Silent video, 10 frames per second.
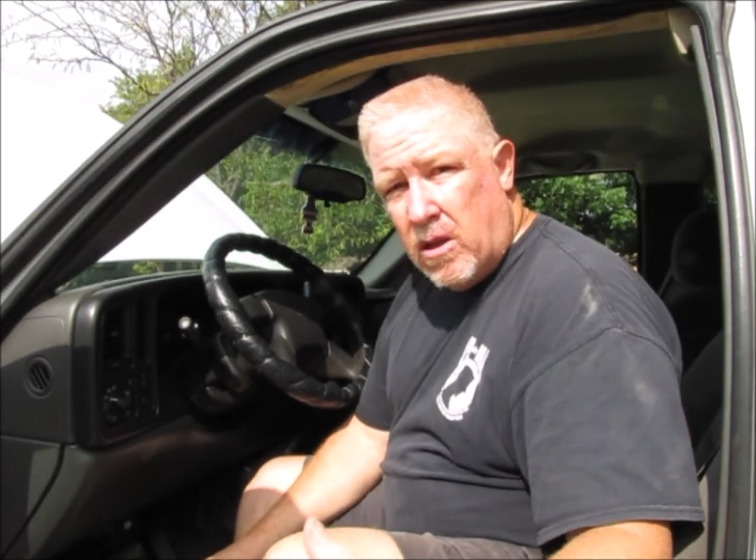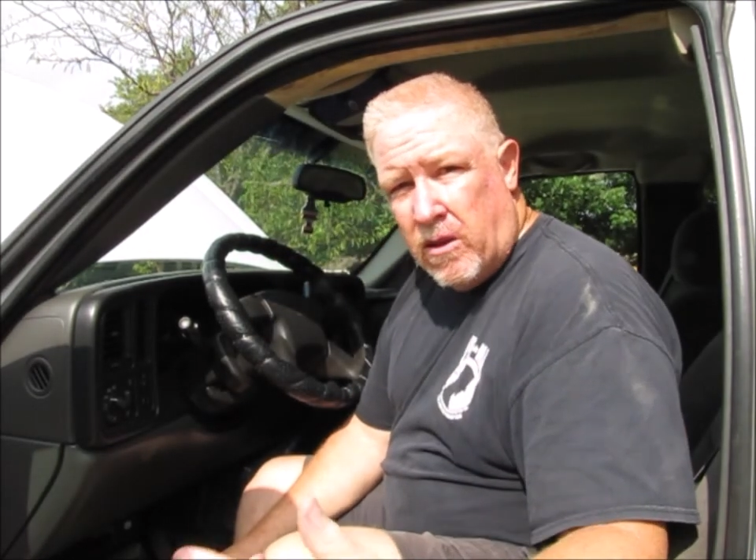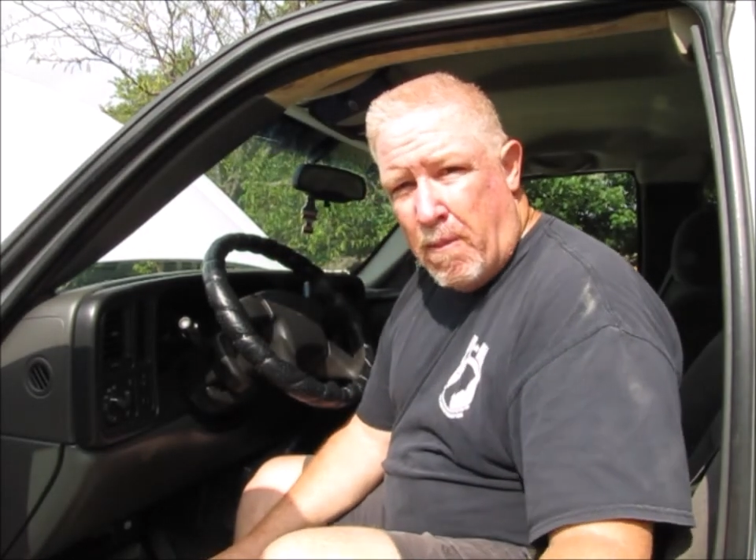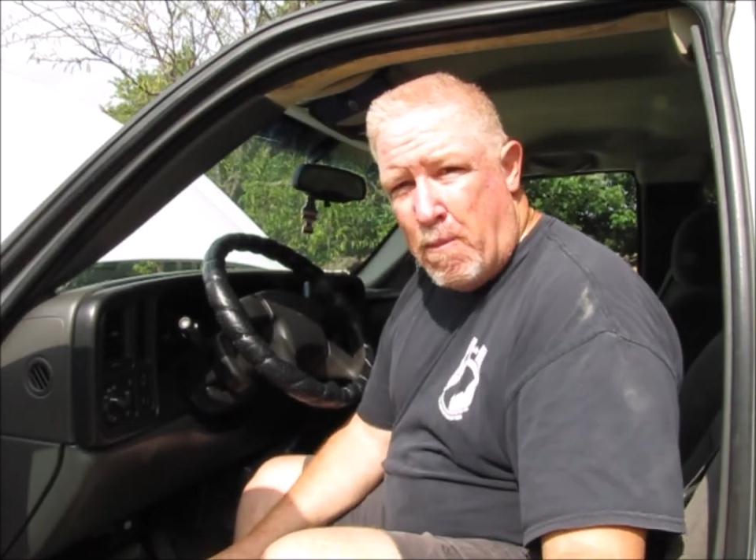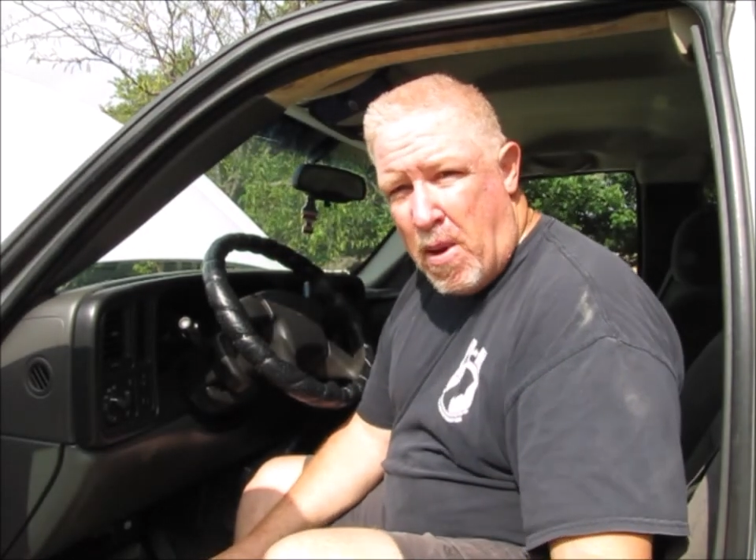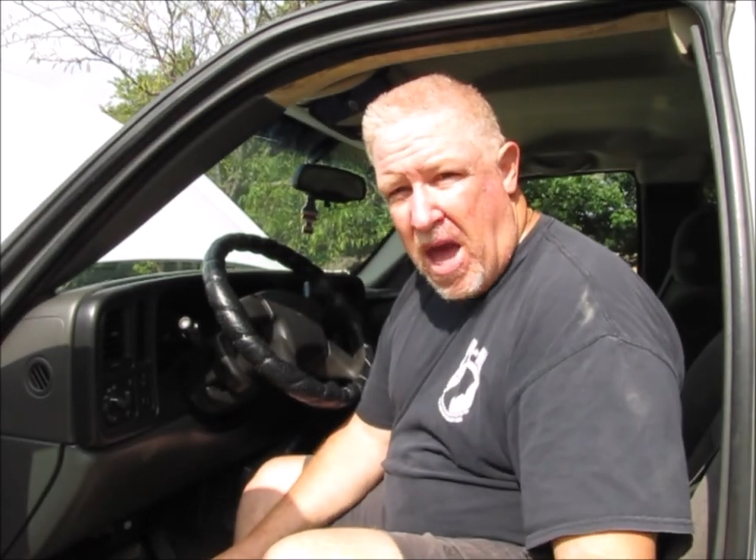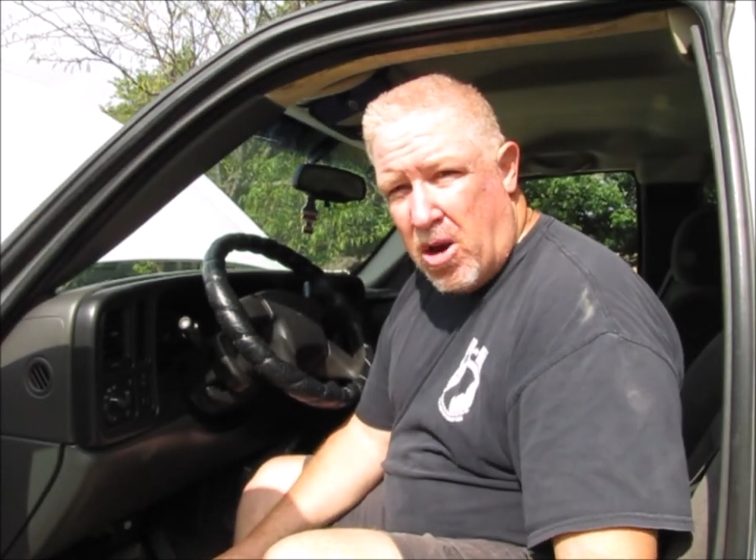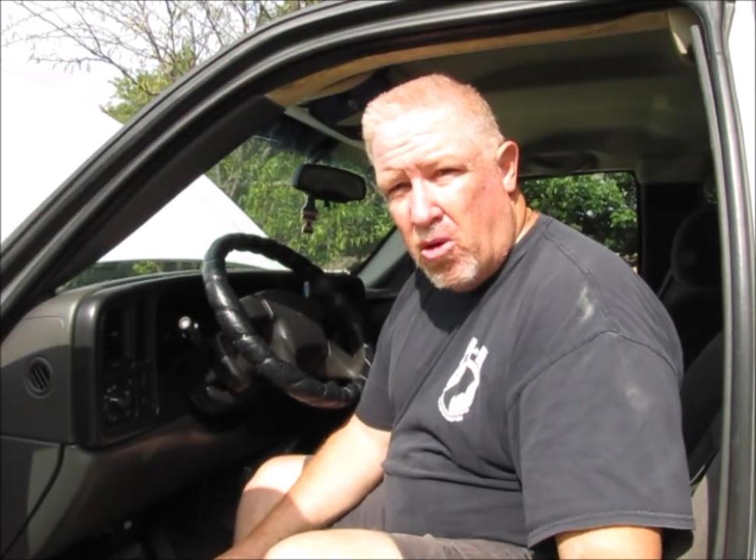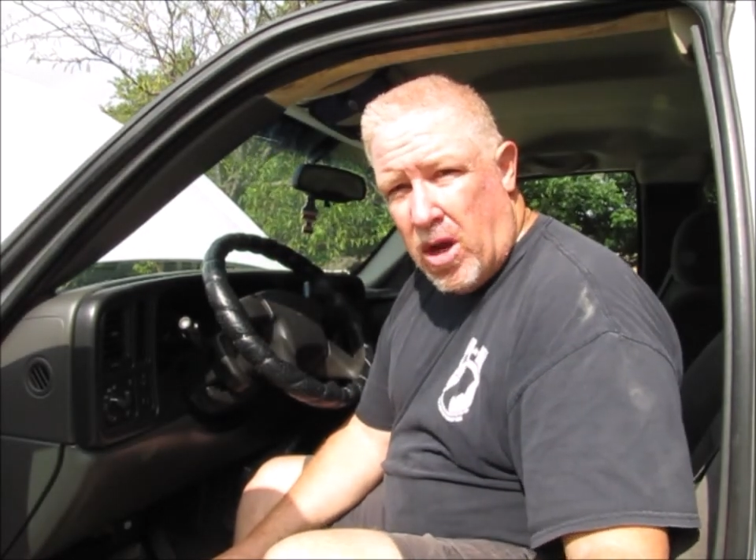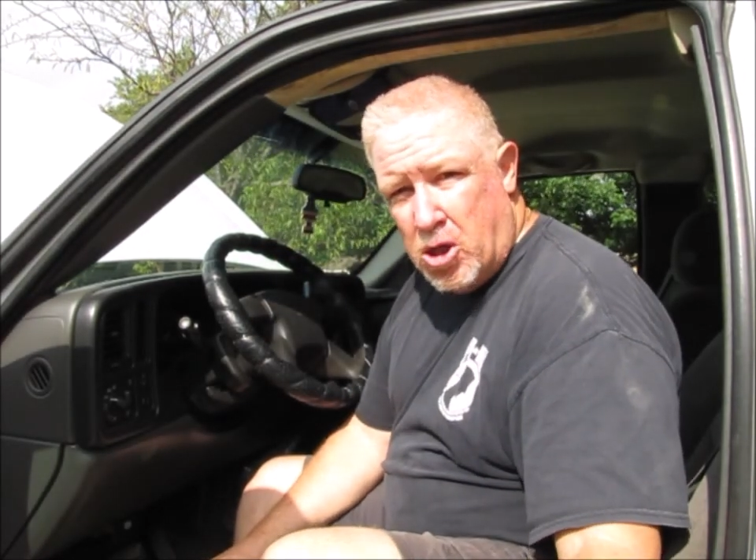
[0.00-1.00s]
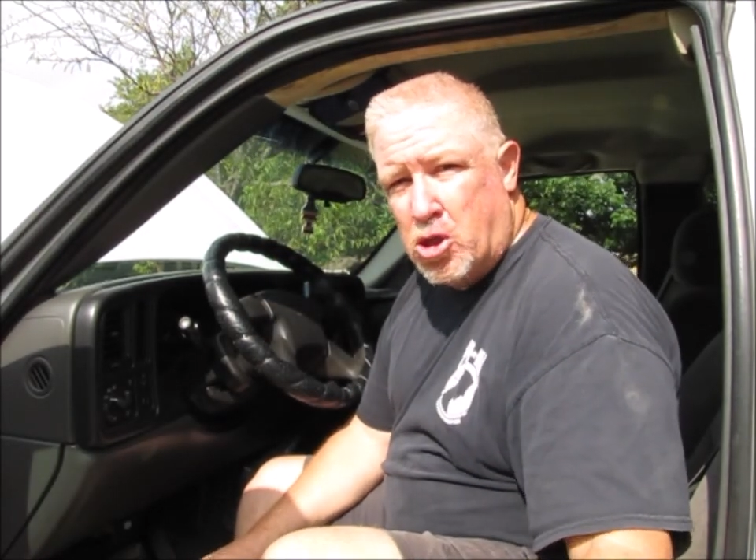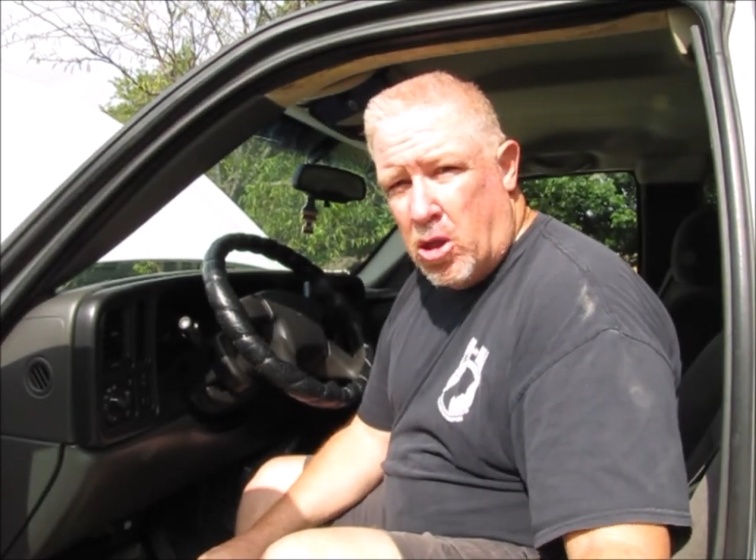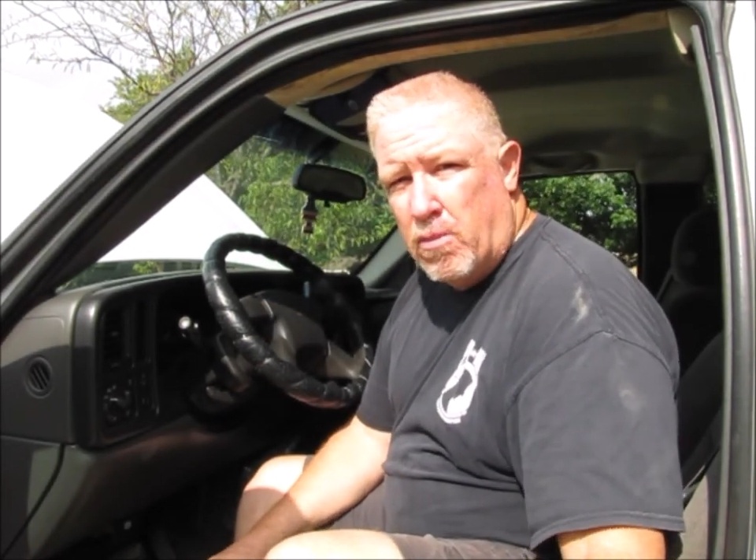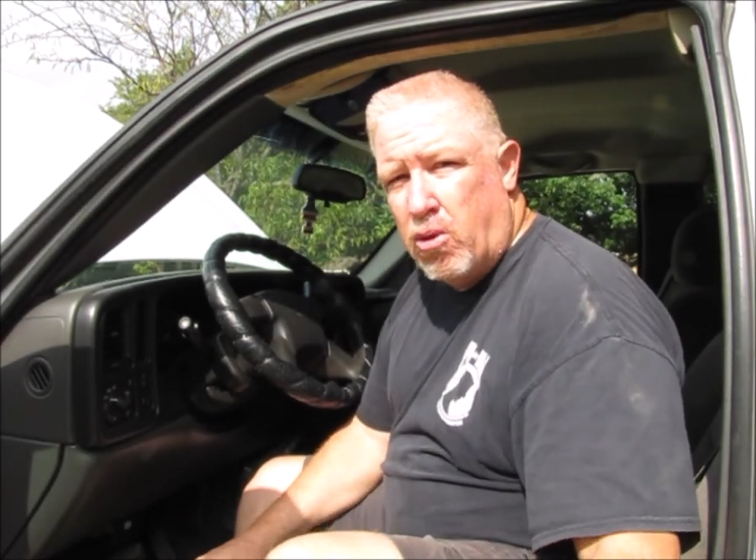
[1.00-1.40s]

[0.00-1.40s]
the better it should